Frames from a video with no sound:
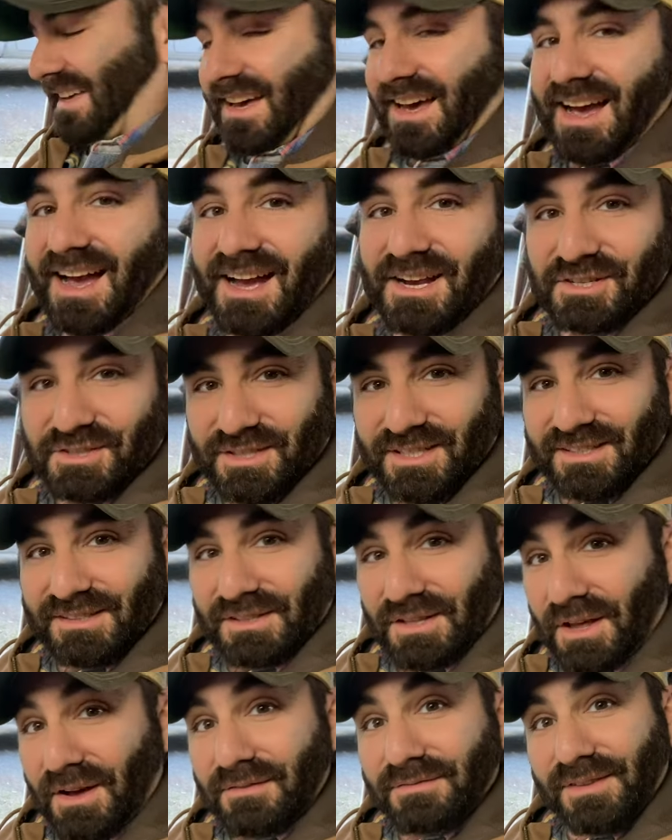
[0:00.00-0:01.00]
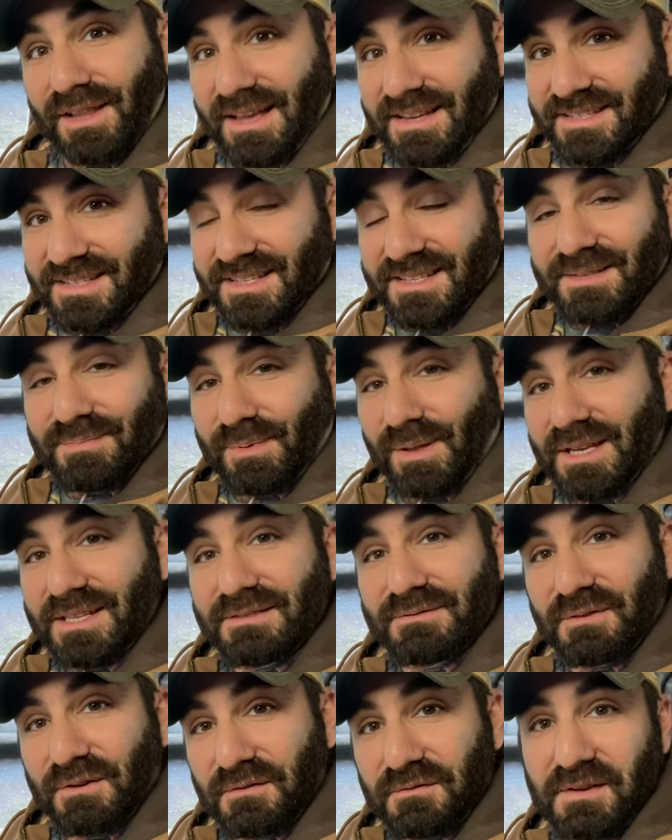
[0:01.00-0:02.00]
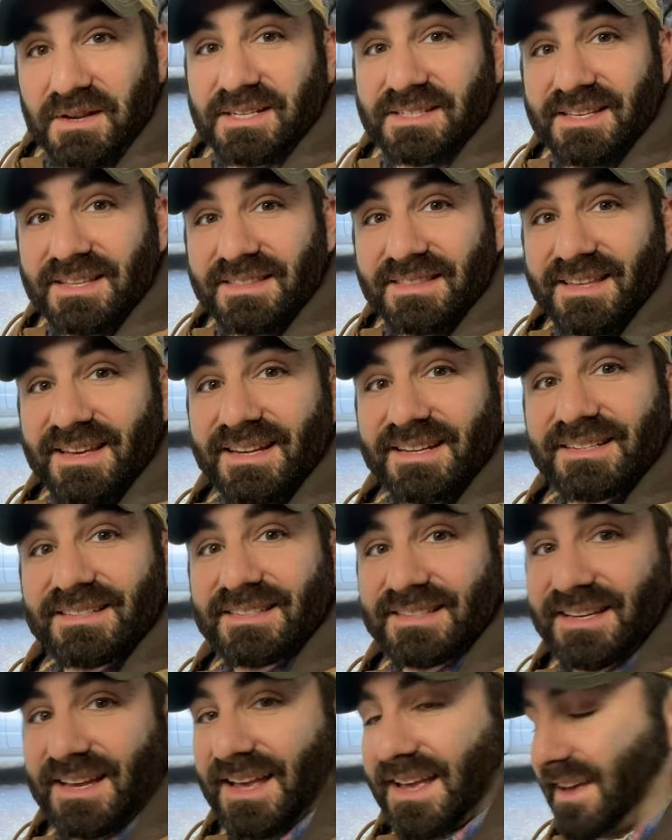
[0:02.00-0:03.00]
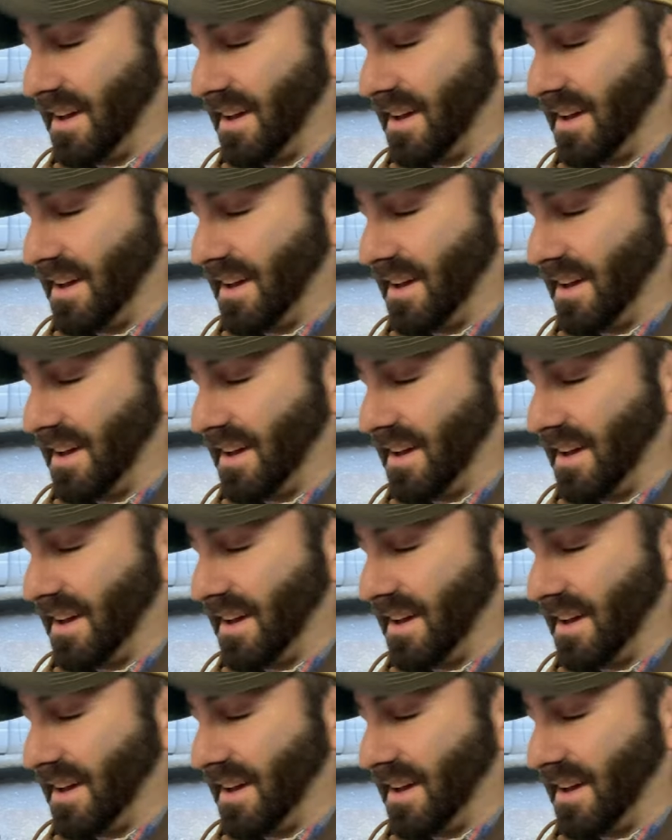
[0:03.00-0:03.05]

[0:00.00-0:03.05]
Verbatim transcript: I actually love license plates for fixing things.